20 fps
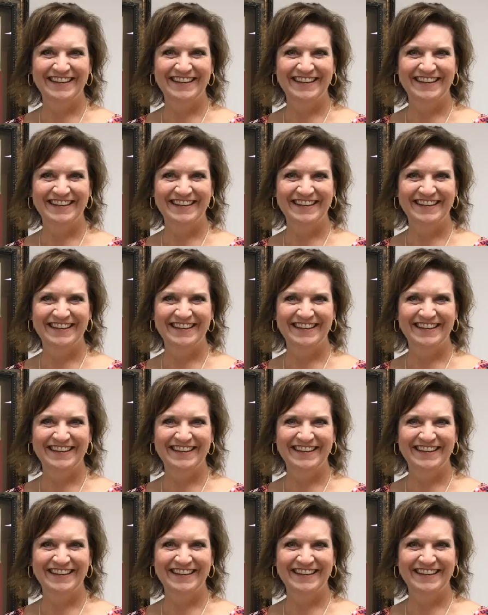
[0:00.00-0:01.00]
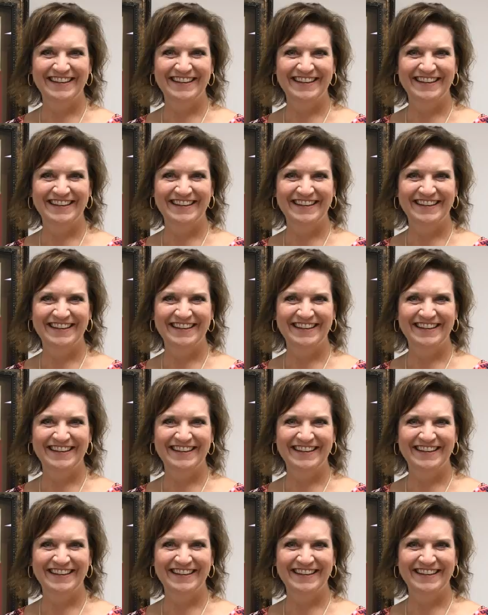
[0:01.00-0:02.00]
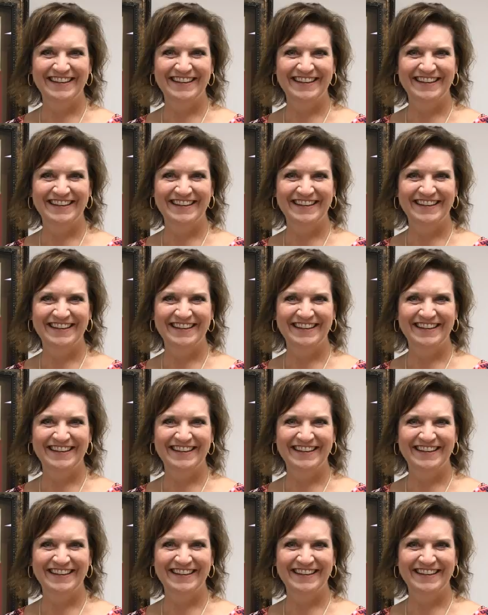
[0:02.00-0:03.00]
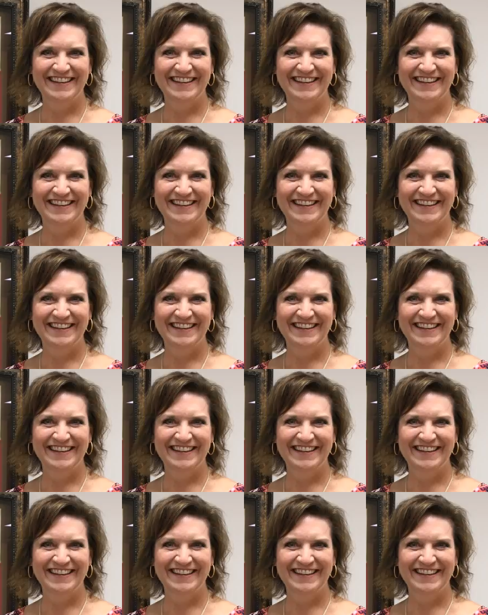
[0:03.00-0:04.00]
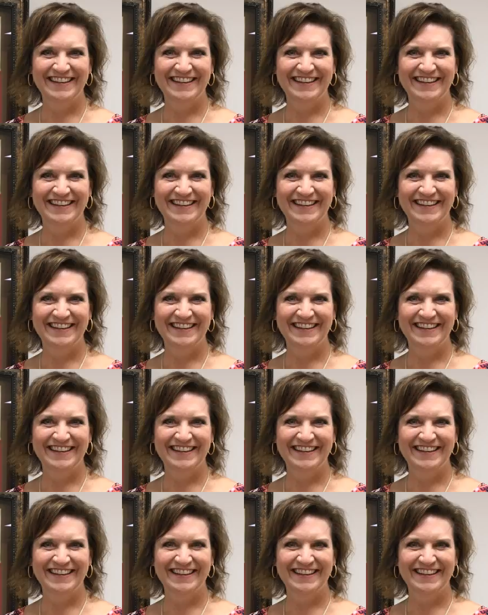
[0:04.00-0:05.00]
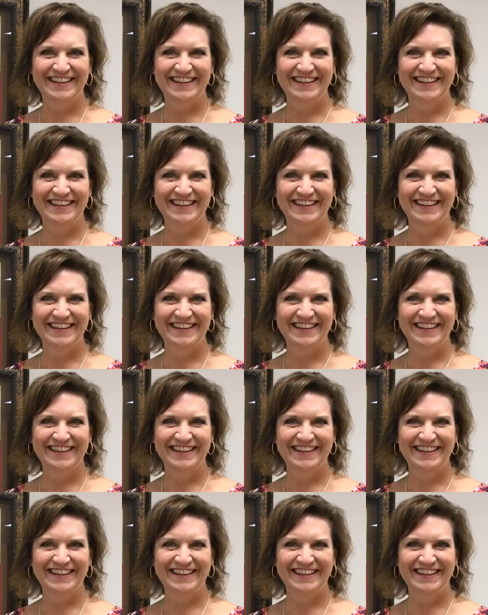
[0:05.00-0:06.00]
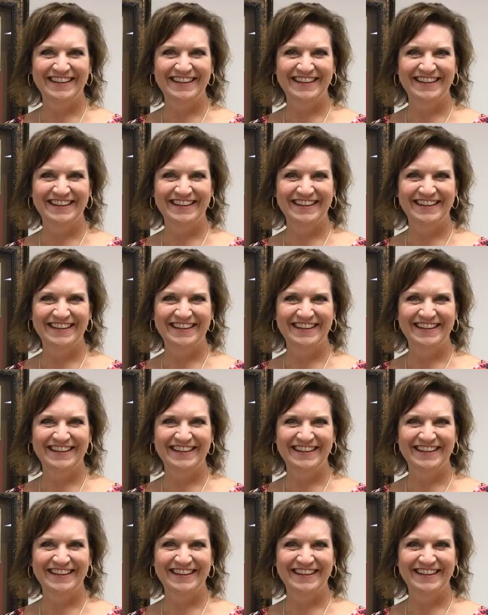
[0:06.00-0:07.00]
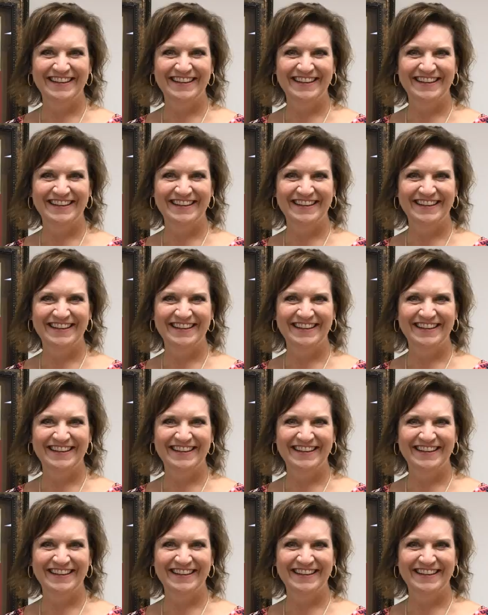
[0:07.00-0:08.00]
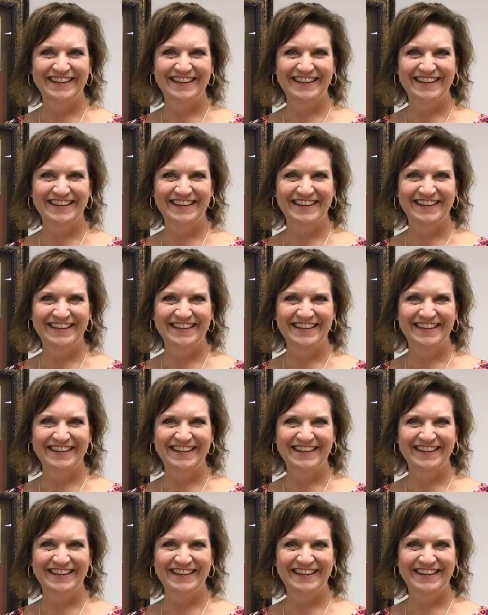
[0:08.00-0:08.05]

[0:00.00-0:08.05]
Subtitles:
This is a still picture; no speech is visible.